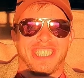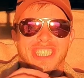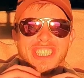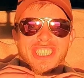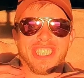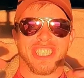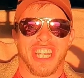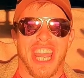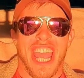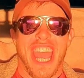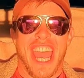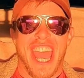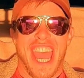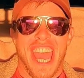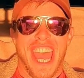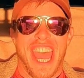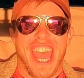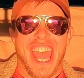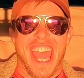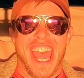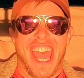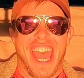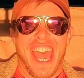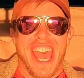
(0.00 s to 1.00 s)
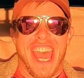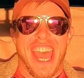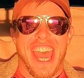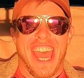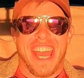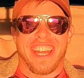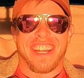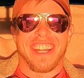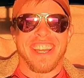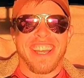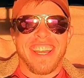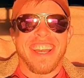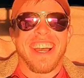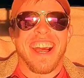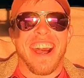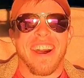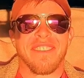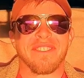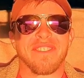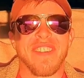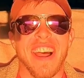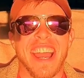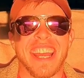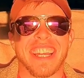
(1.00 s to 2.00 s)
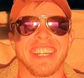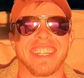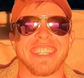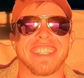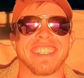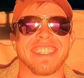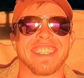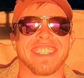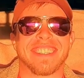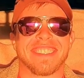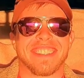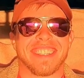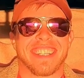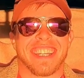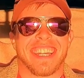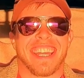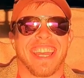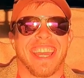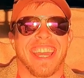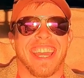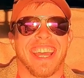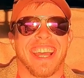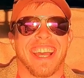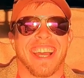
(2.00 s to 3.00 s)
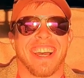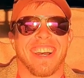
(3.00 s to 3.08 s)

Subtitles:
shit! I'm finally doing it.